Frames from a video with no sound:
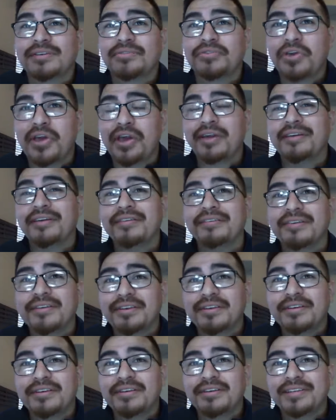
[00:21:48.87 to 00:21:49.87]
You can't.
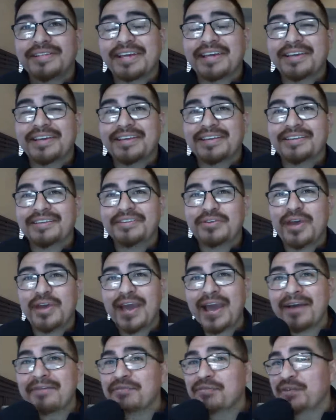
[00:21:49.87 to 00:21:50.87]
It's like you
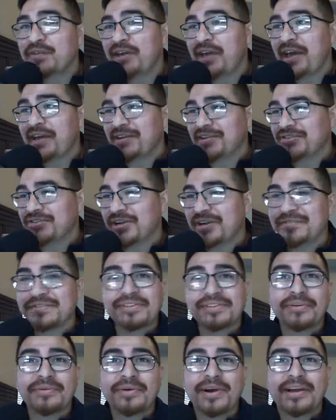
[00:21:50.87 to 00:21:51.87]
can't have a V8 and drive it
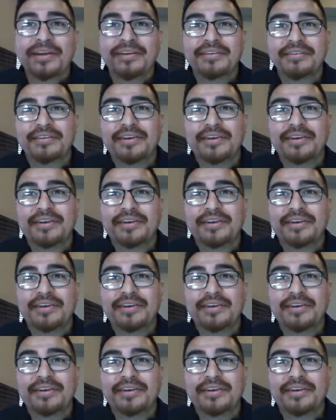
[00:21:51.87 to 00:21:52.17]
slow, right?